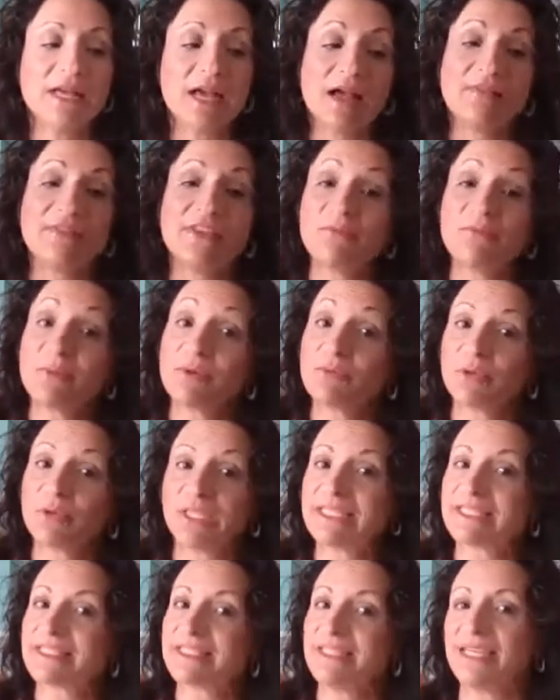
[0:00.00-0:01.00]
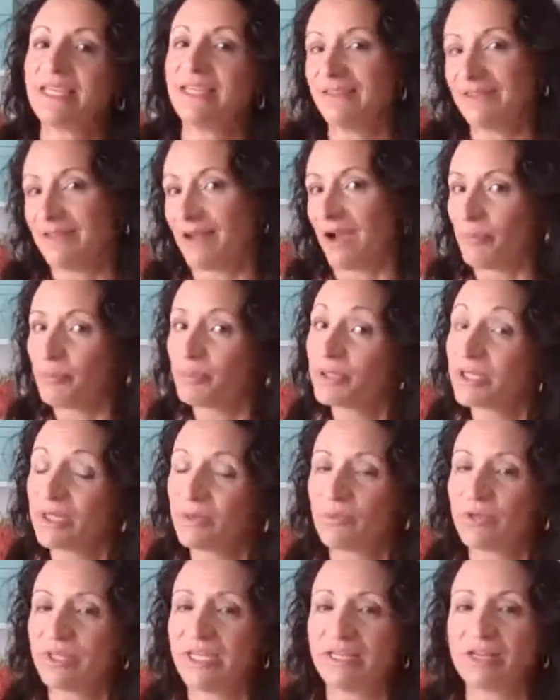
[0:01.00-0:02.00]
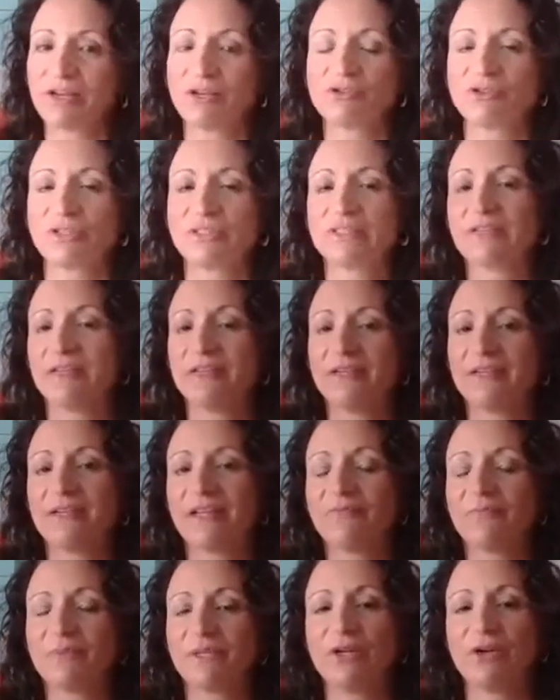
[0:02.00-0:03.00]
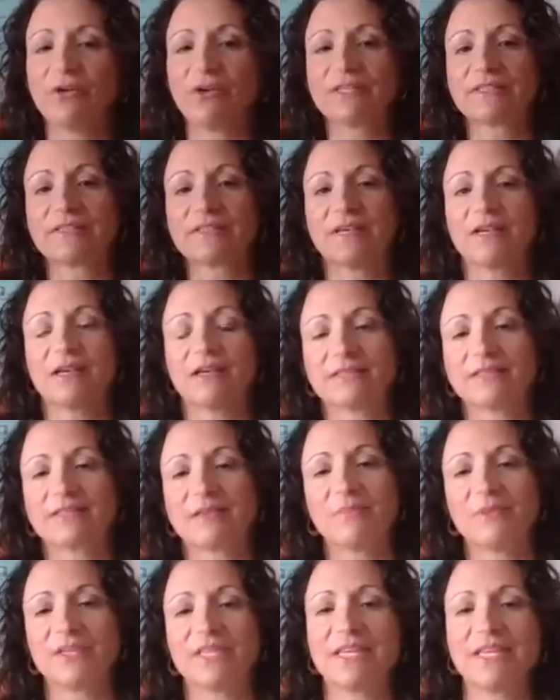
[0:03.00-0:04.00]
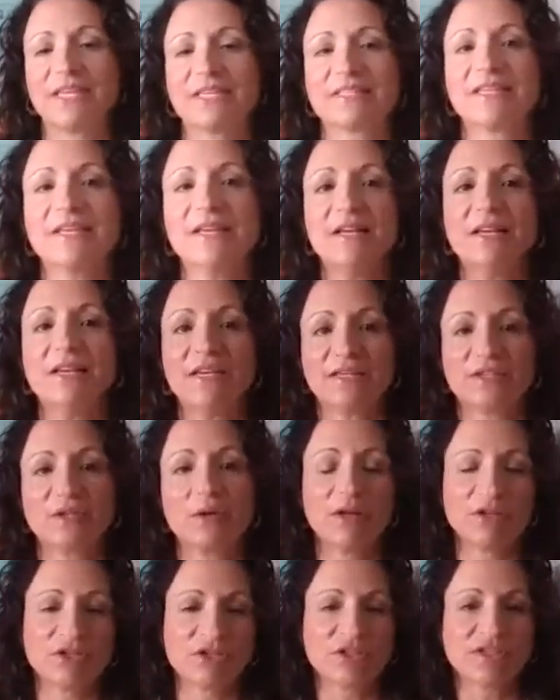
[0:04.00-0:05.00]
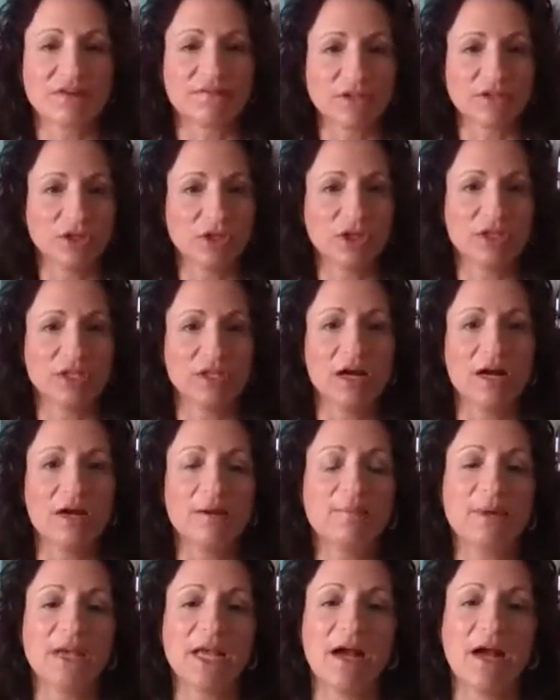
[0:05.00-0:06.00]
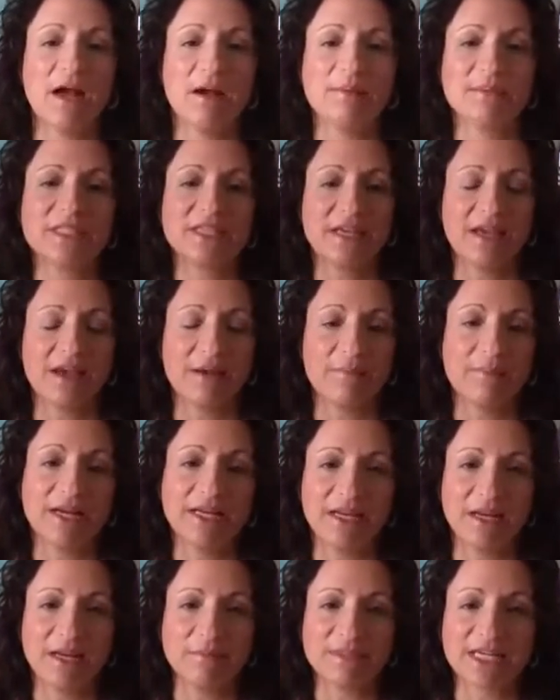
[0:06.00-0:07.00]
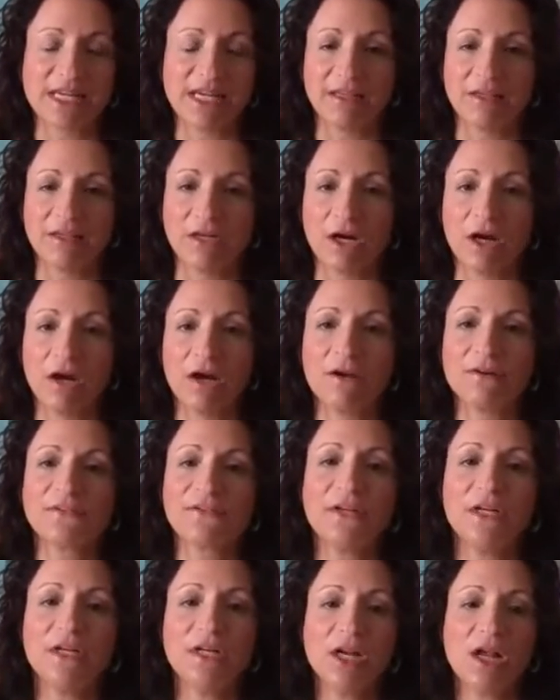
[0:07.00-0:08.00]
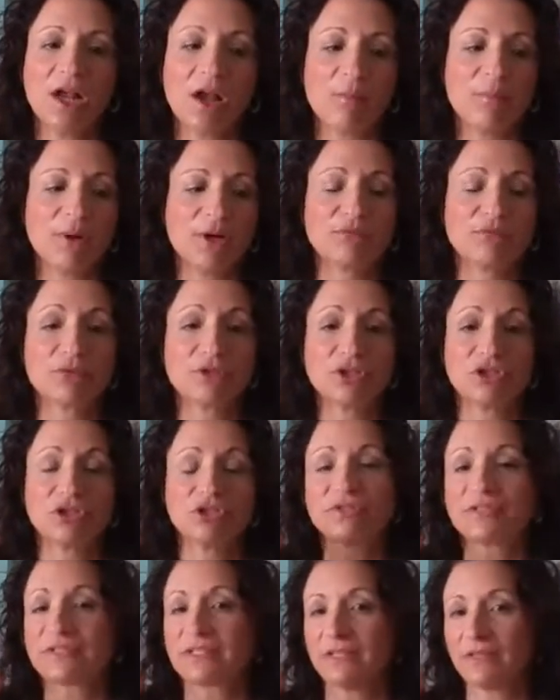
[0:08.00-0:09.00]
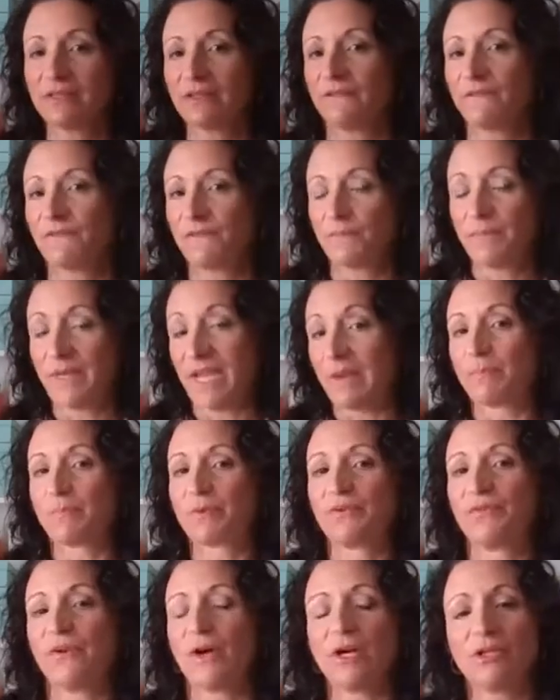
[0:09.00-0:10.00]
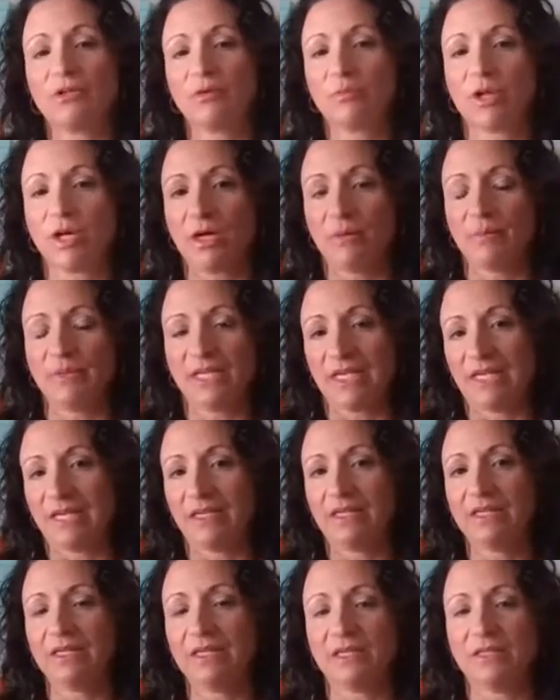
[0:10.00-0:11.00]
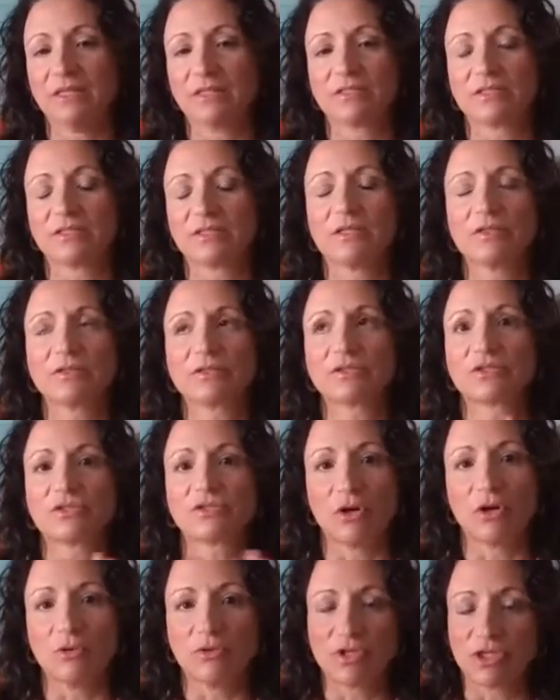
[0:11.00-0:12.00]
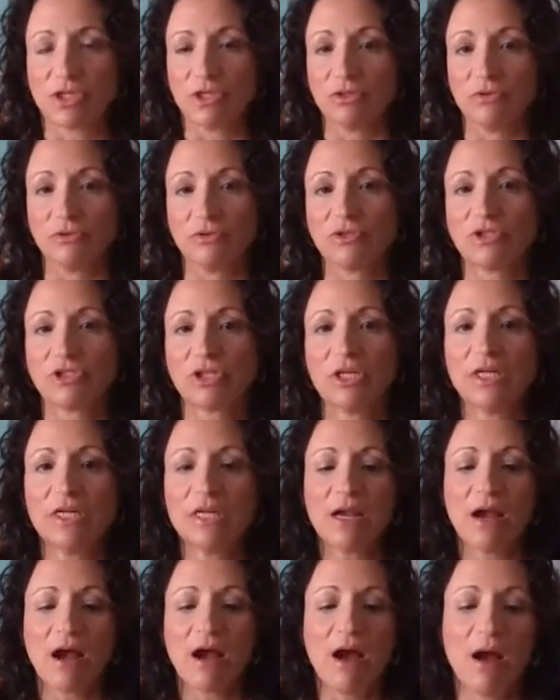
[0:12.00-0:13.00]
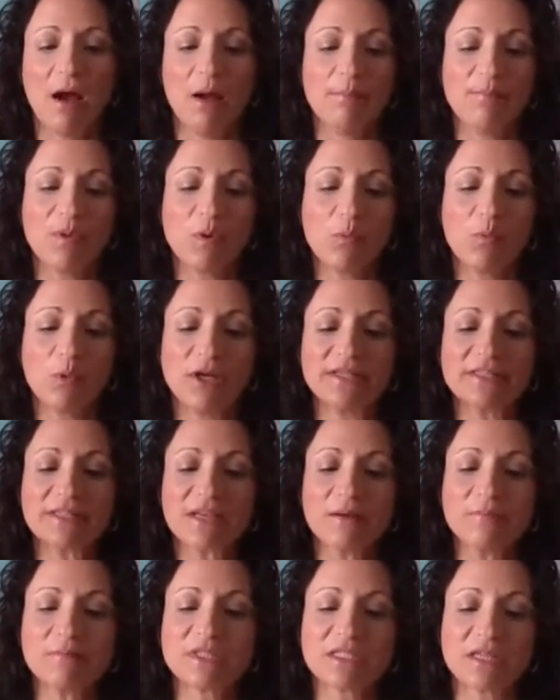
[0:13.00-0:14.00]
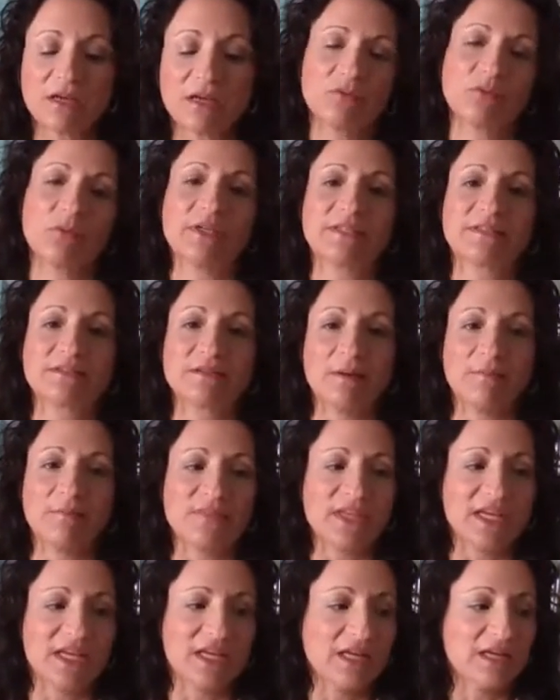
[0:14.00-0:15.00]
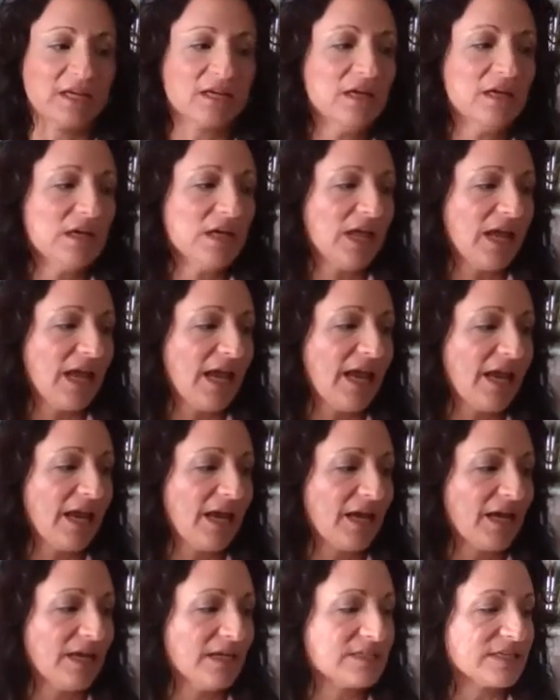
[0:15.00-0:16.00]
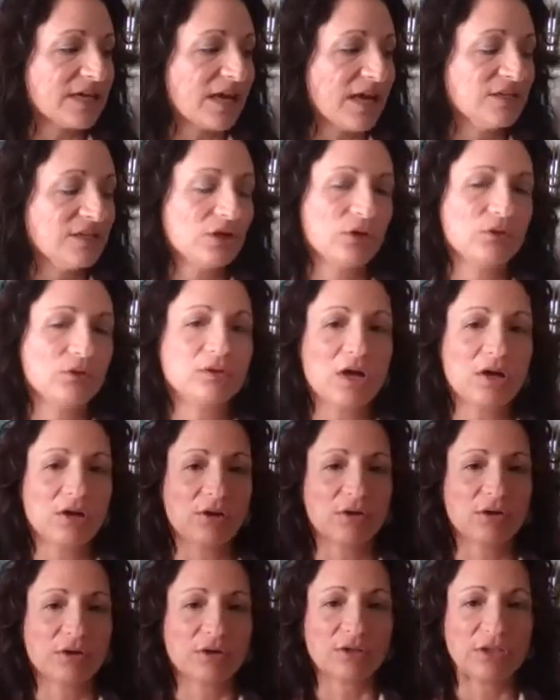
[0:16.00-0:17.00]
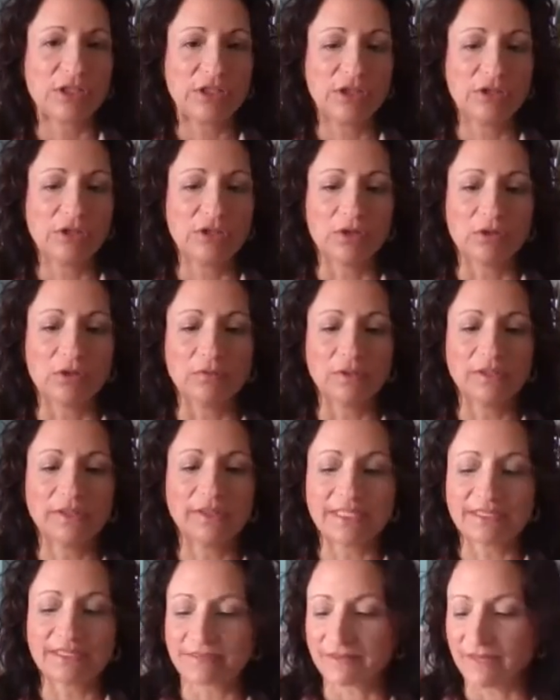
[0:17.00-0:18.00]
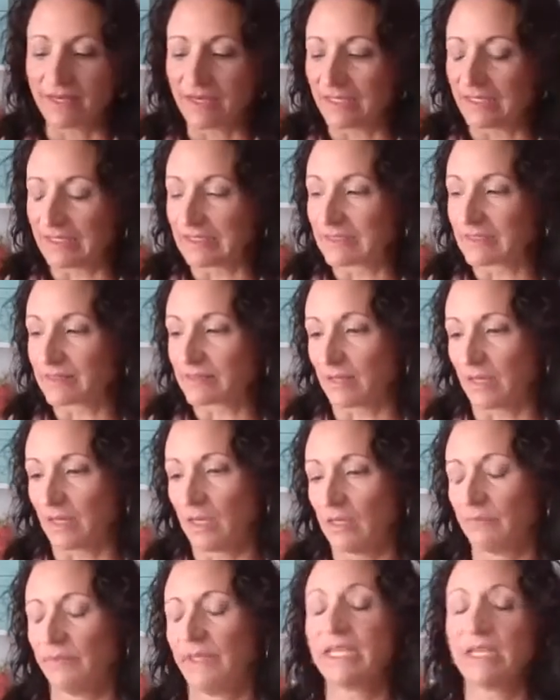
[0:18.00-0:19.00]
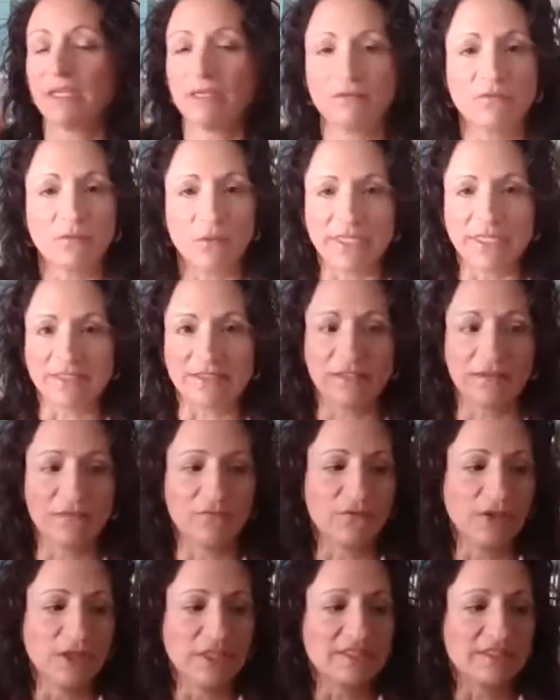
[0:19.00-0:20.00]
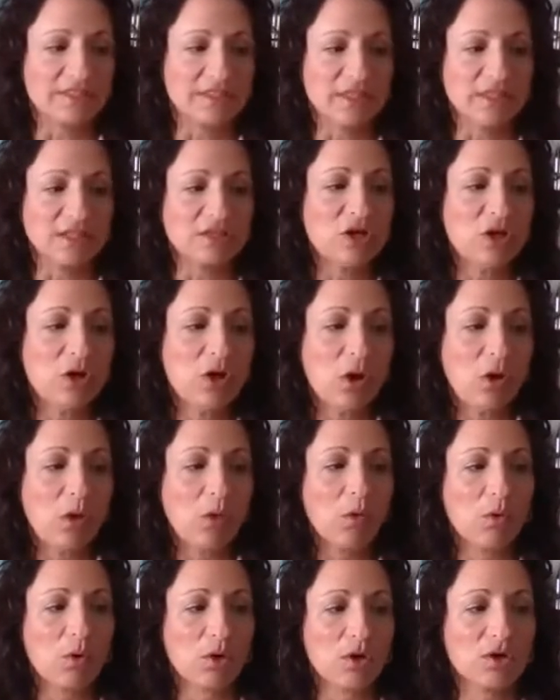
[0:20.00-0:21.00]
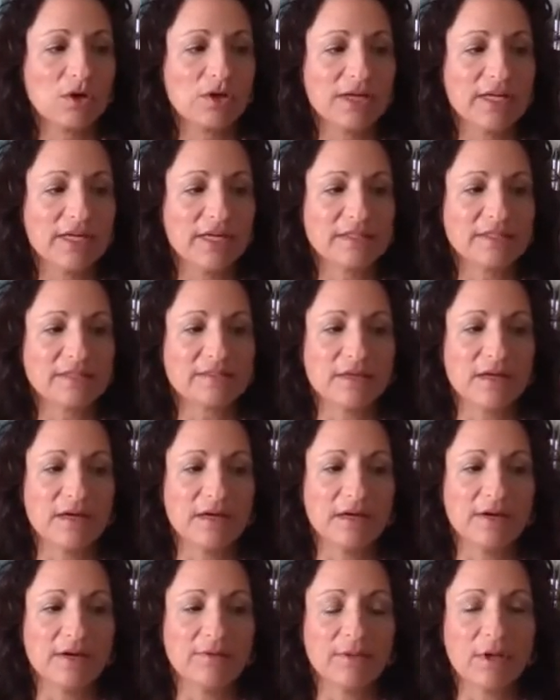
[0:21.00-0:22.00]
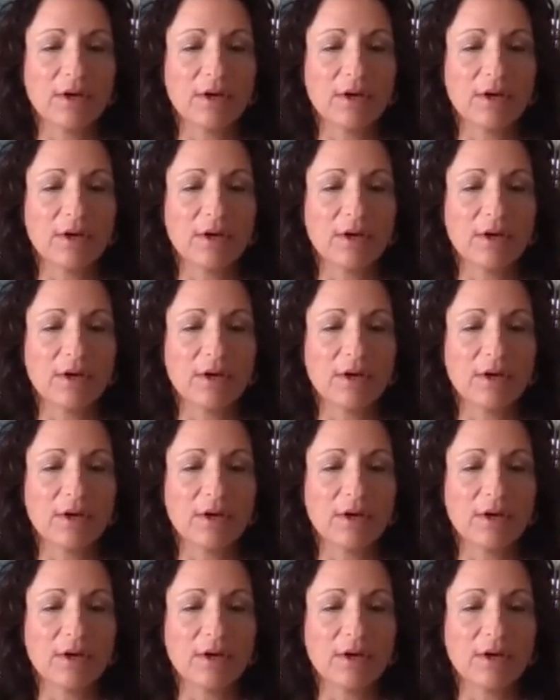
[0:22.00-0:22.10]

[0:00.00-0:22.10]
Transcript: They've been really sneaky not putting 1-800s on it. I've been noticing on some of these. So I'll just have to look it up to get my name taken off. But reducing the paper volume coming in is so huge. Once I'm done with something and I no longer, let's say it's like invoicing, for instance, or it's a